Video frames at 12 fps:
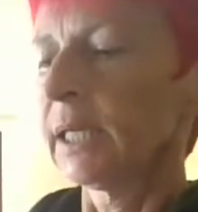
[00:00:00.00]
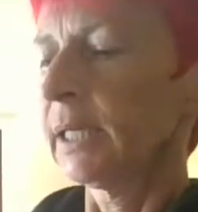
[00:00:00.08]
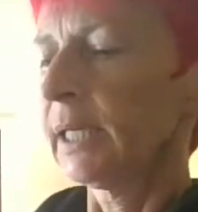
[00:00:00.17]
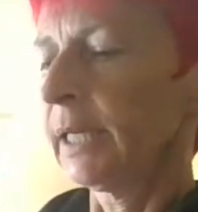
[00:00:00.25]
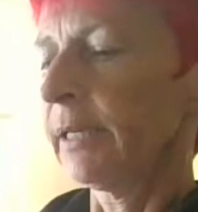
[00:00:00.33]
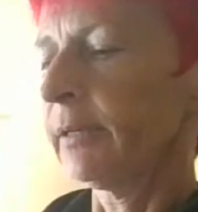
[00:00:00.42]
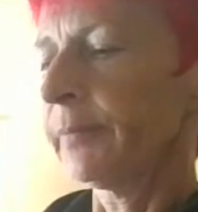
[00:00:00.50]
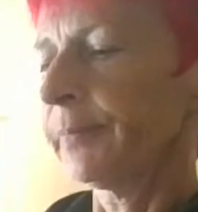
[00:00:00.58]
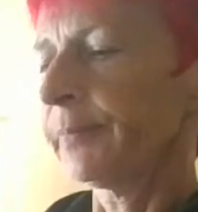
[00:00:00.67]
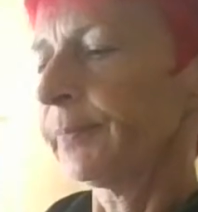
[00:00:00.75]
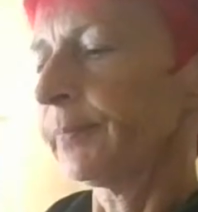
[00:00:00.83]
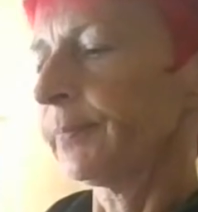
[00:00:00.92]
Now,
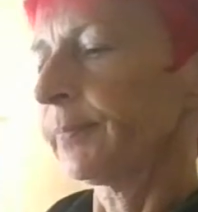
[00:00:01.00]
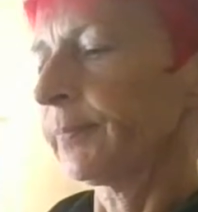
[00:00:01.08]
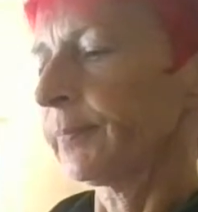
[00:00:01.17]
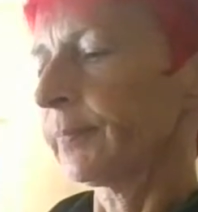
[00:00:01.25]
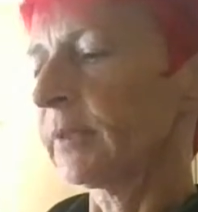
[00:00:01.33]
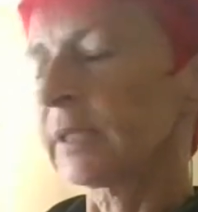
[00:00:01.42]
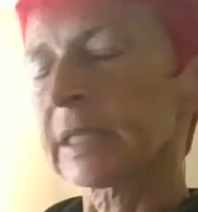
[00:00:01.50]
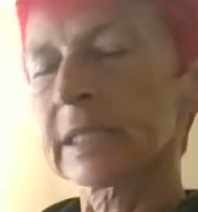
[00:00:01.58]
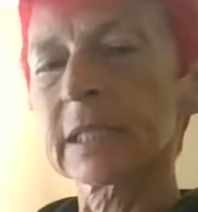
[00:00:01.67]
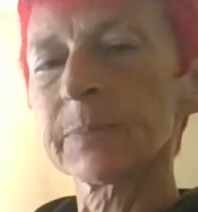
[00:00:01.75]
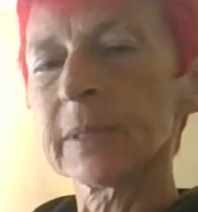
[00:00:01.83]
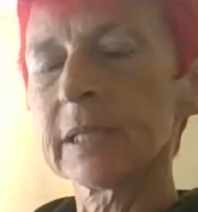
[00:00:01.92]
this
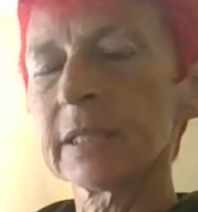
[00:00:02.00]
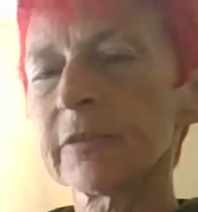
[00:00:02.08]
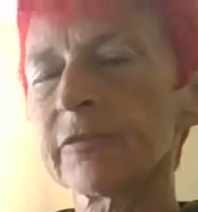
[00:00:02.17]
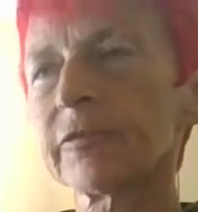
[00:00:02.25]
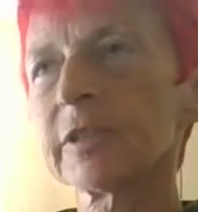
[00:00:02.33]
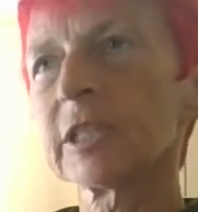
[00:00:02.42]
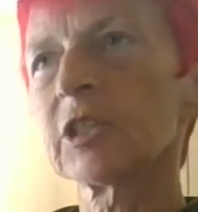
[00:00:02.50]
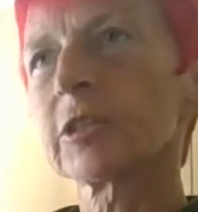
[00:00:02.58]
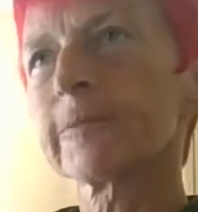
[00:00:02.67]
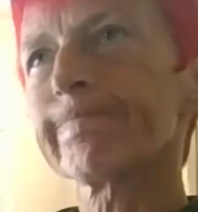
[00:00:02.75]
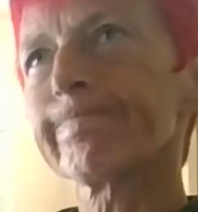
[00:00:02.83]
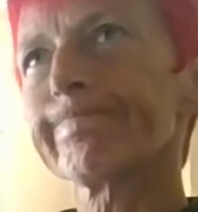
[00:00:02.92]
has been in the fridge.
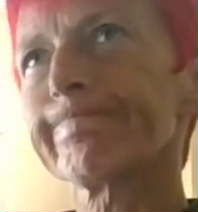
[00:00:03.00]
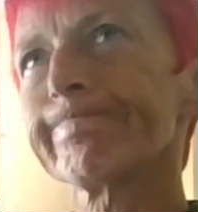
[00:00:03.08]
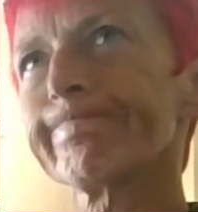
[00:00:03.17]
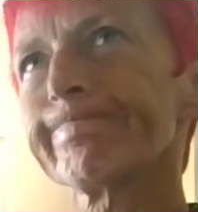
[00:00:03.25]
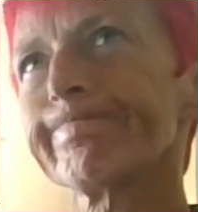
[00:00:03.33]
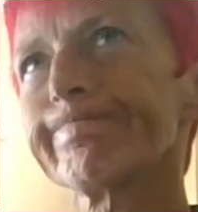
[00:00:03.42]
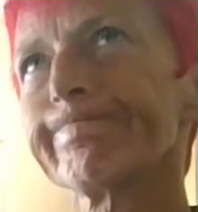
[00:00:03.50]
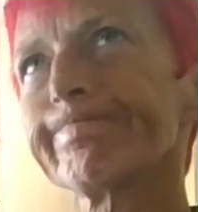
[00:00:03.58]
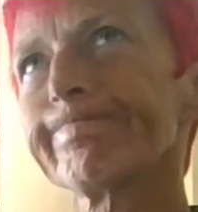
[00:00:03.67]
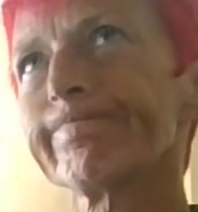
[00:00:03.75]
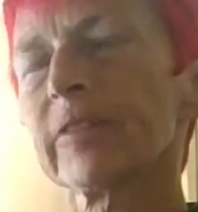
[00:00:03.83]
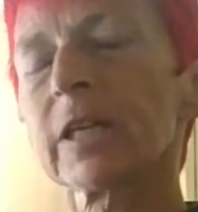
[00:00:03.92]

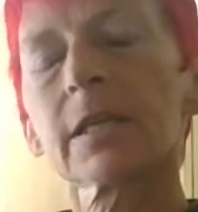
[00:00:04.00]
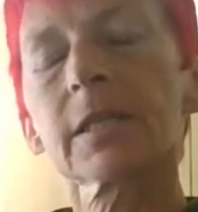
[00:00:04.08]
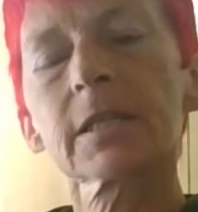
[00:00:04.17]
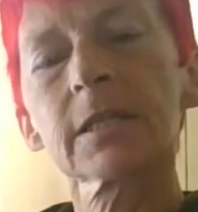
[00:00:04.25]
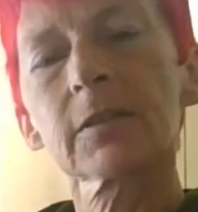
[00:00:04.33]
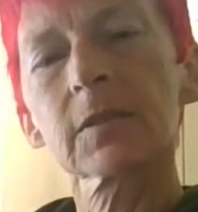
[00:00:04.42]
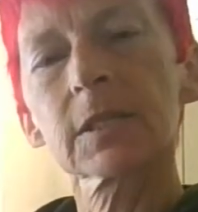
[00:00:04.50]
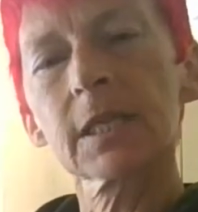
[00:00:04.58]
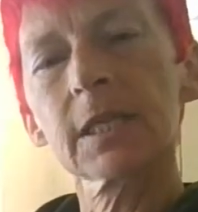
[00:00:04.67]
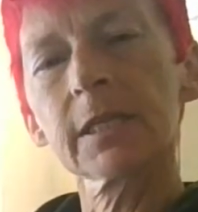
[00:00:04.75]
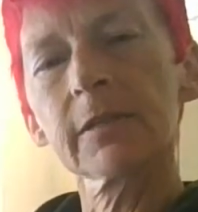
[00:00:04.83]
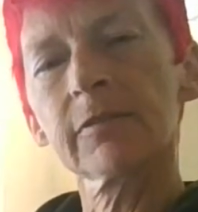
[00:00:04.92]
They are still
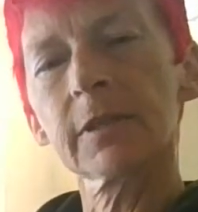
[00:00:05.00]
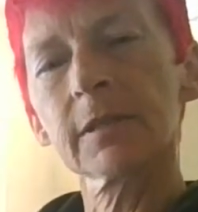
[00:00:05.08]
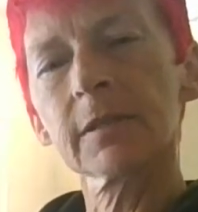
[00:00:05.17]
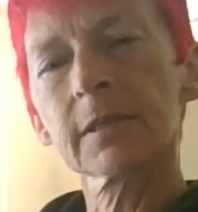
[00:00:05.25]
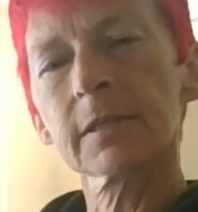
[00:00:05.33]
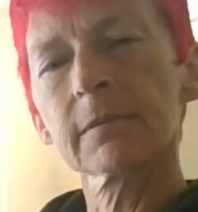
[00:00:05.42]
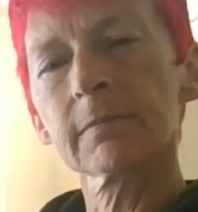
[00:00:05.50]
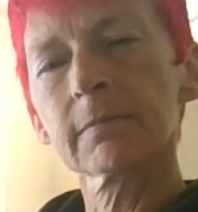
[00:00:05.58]
slightly frozen.